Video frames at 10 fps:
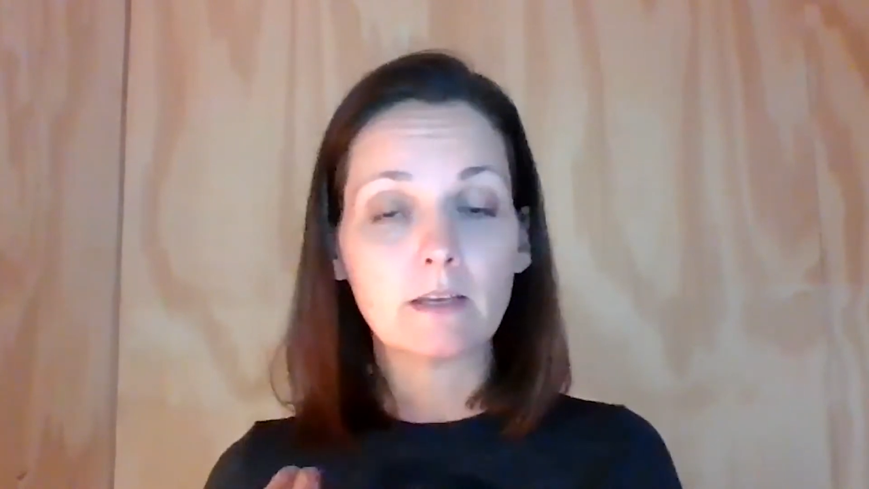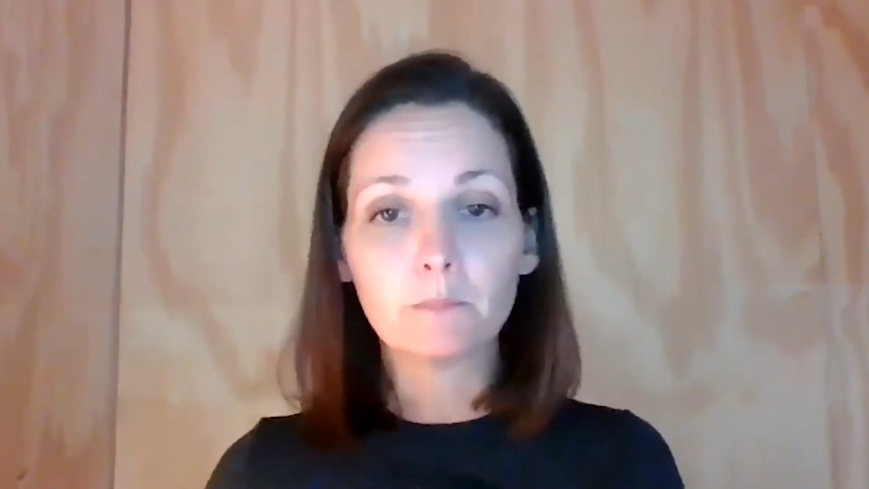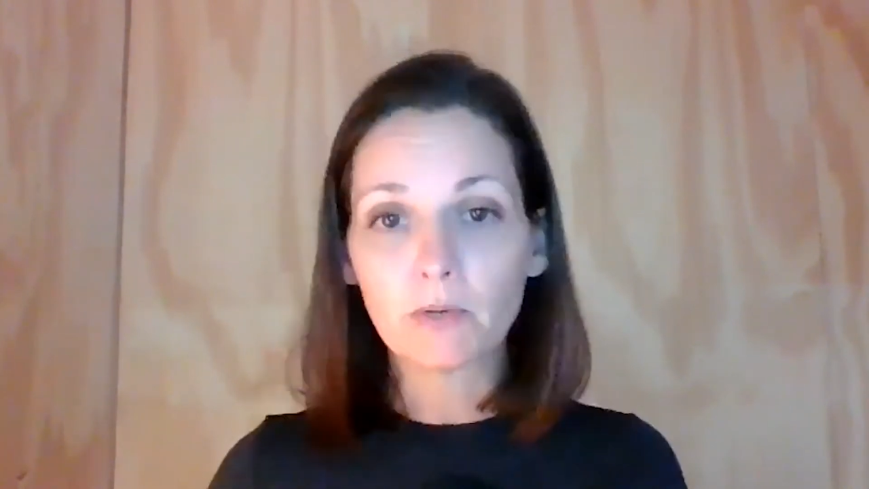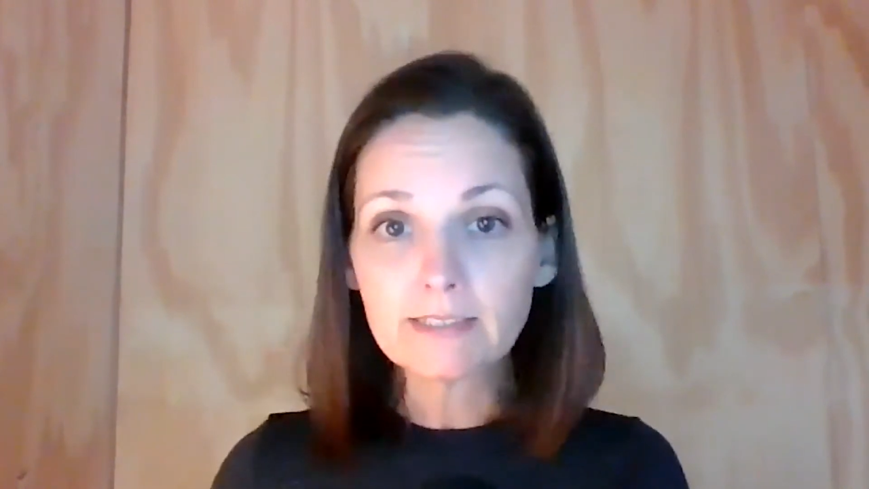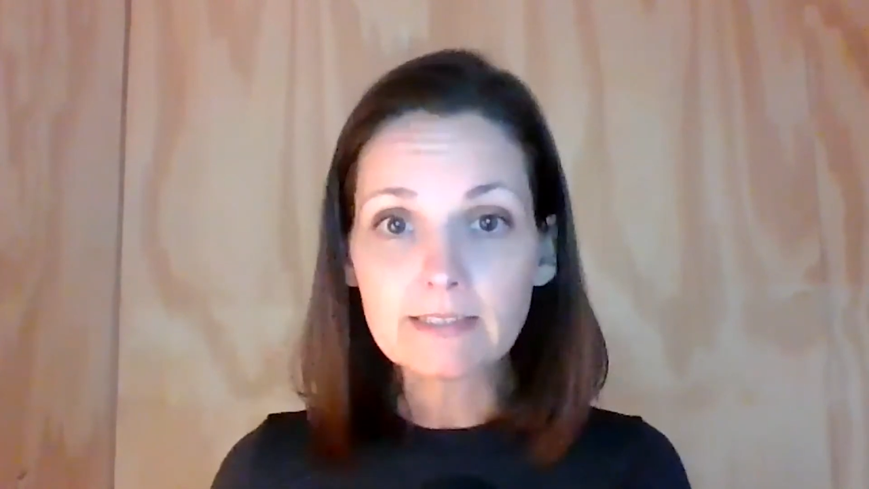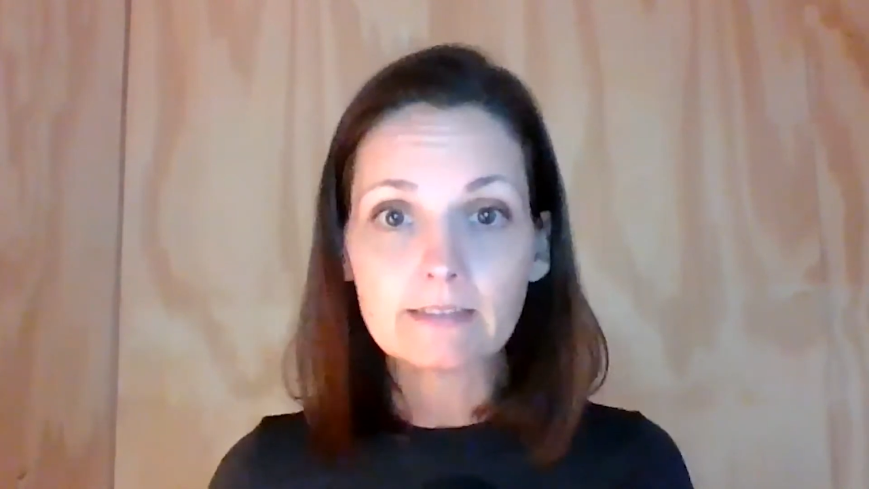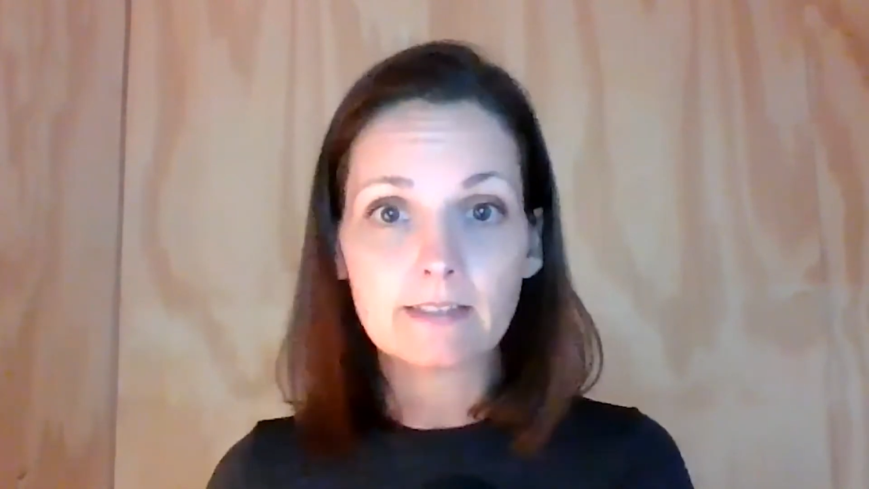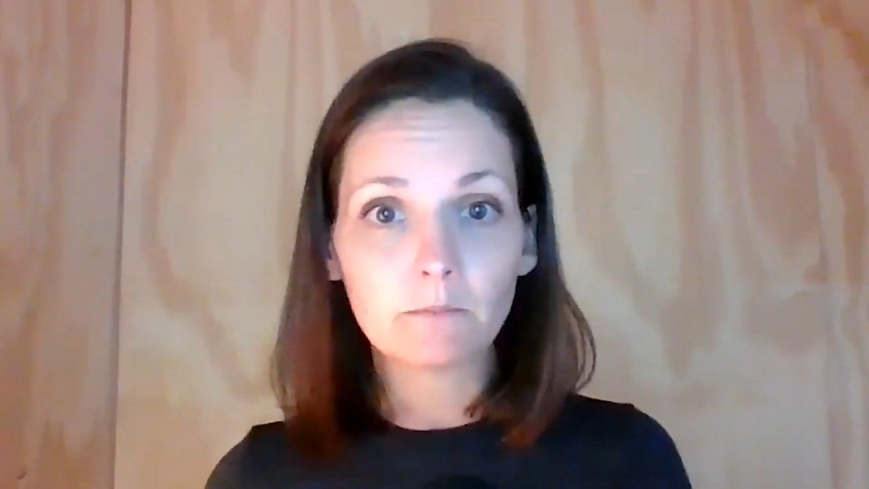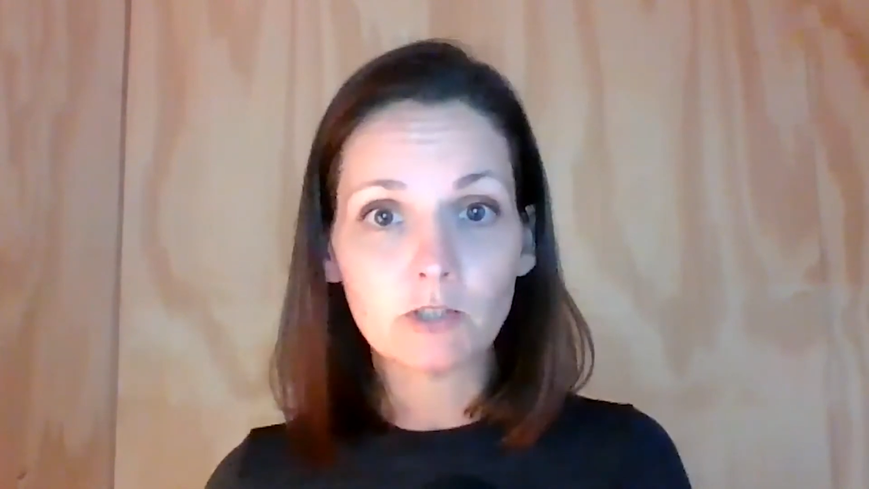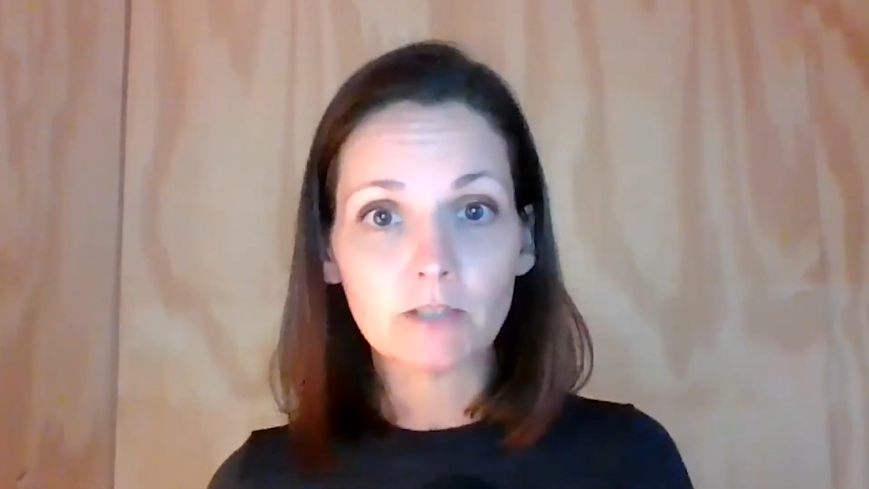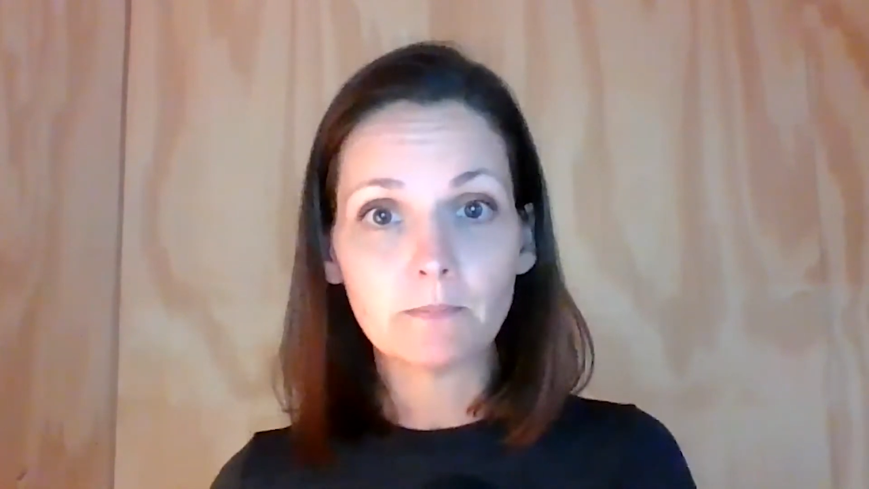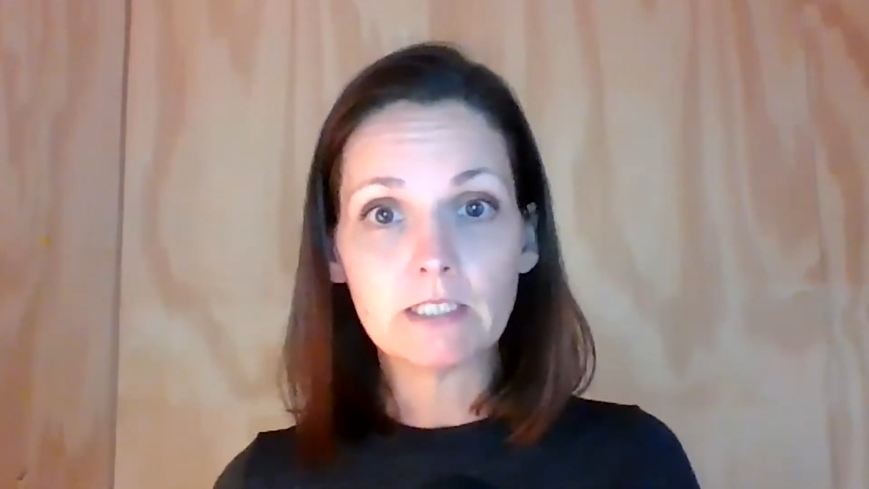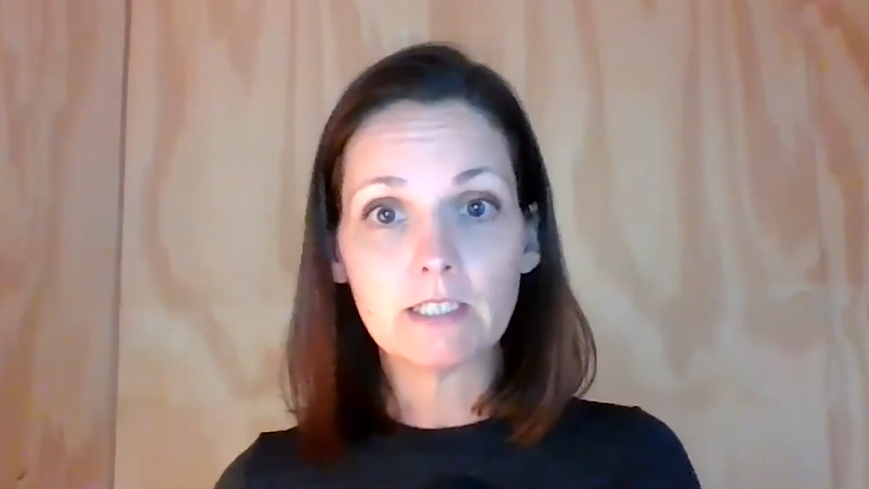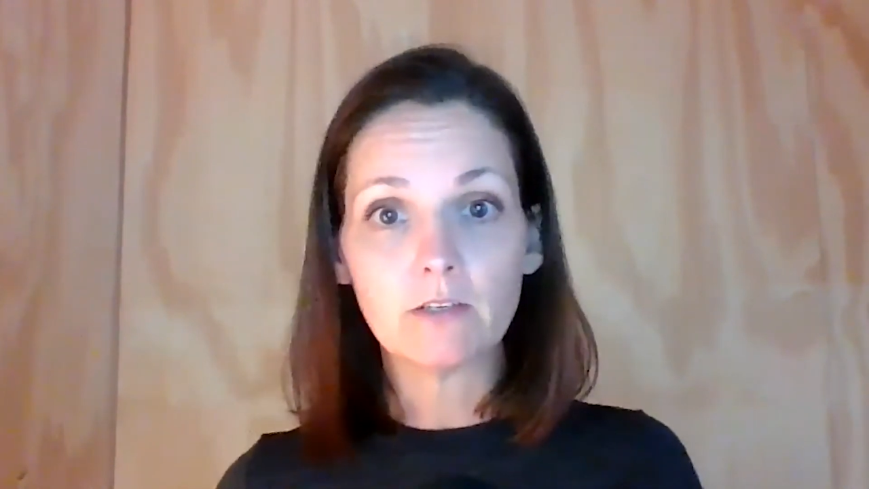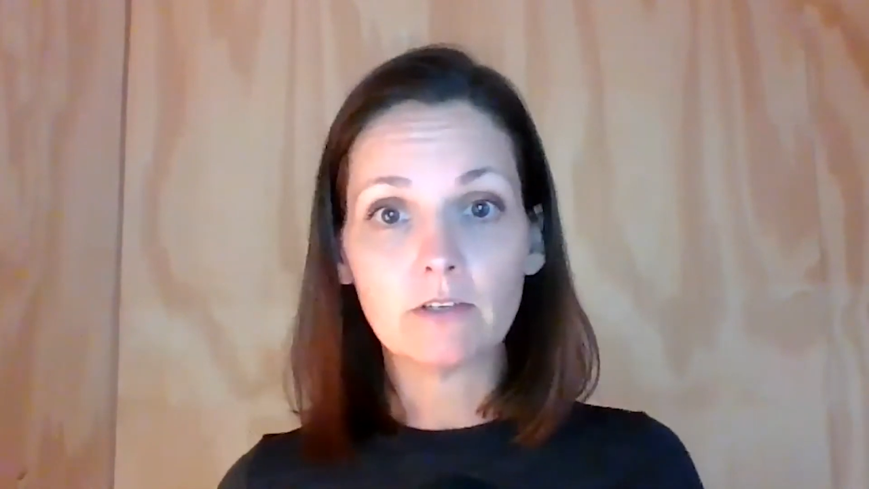It brings the subject
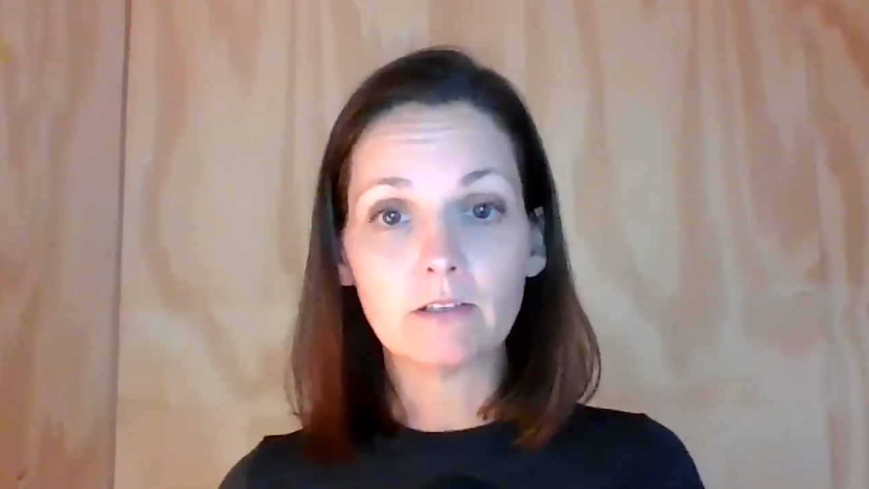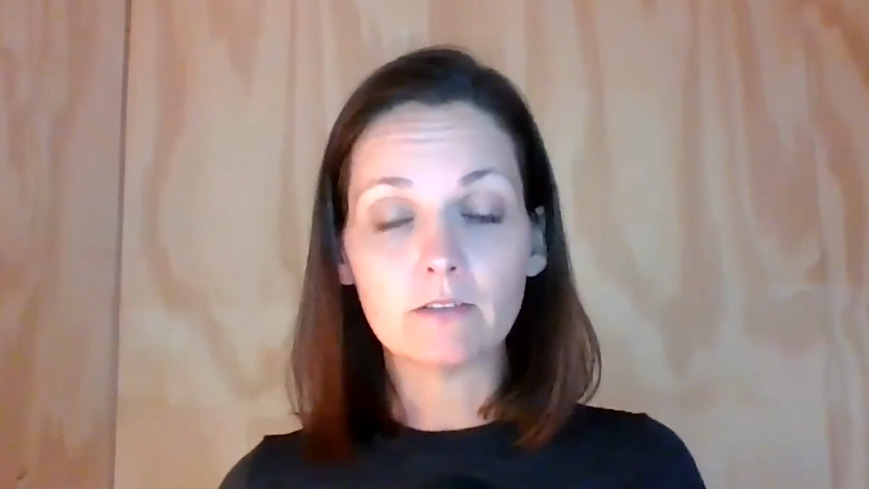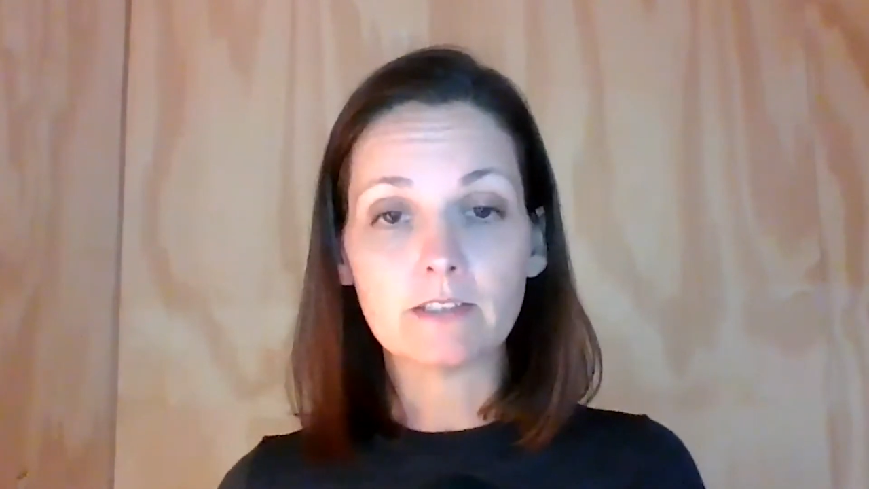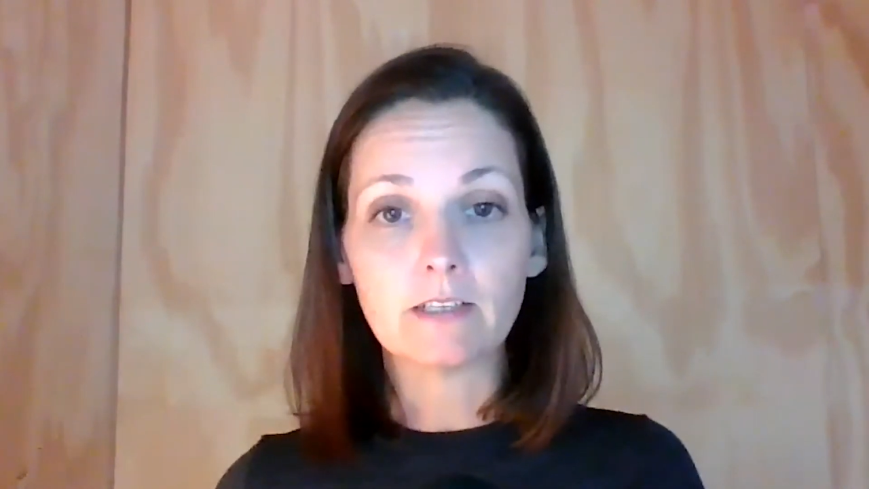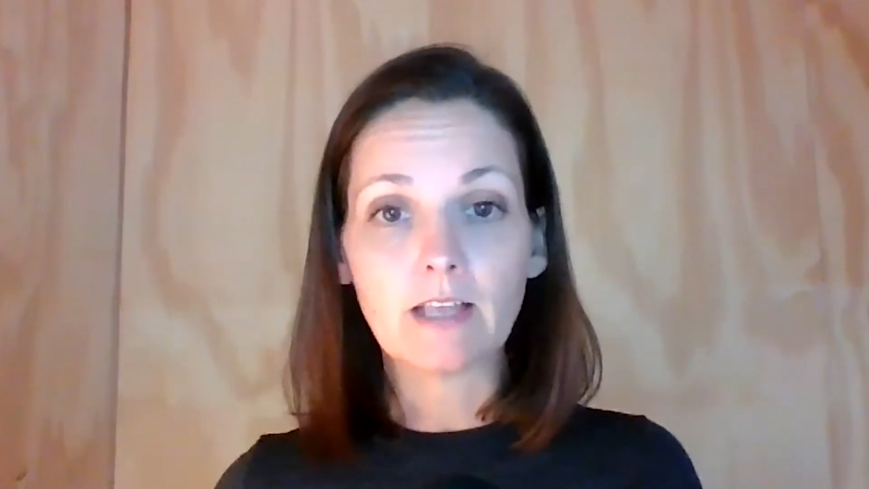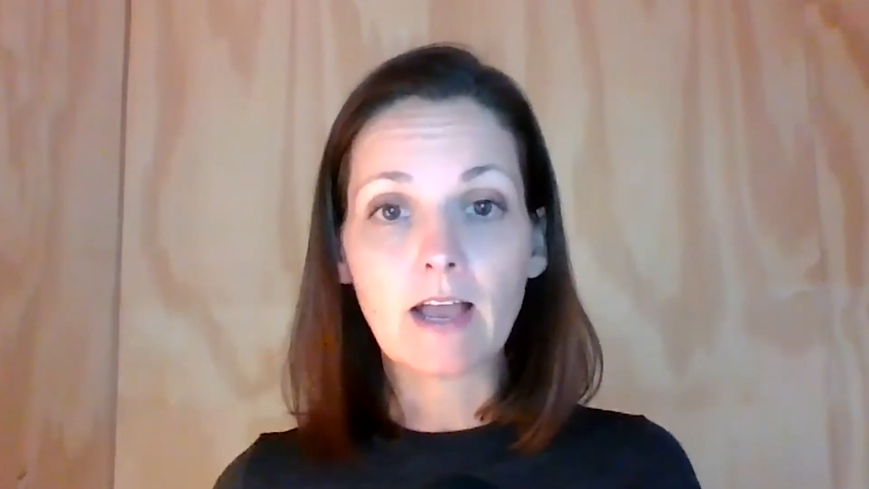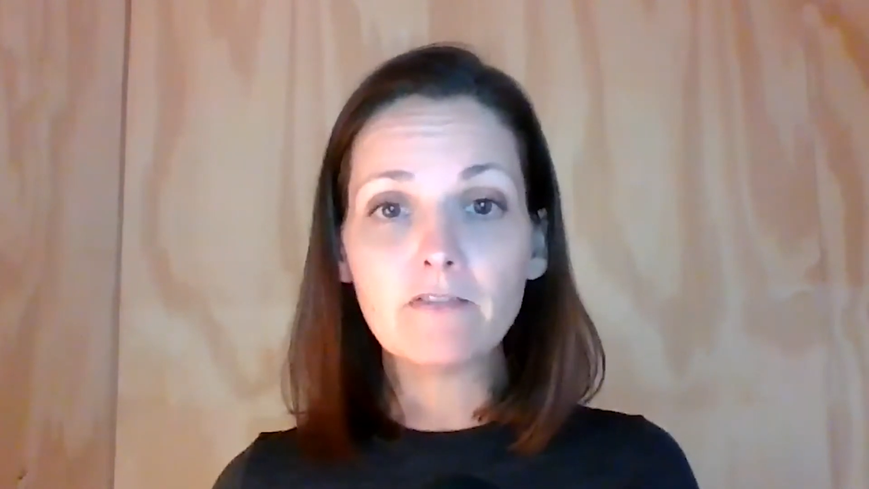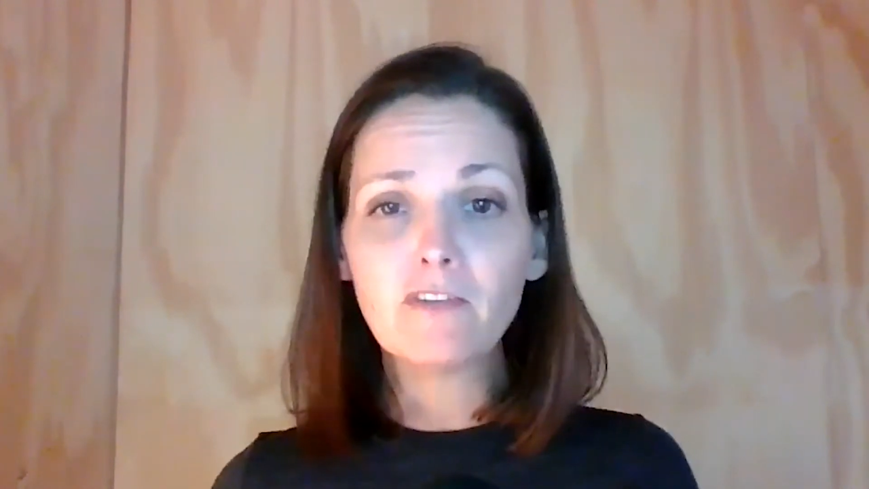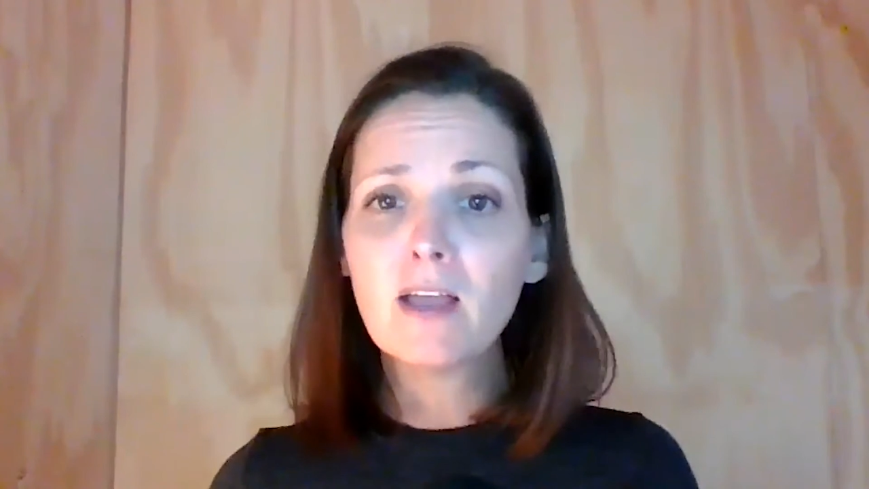material to life.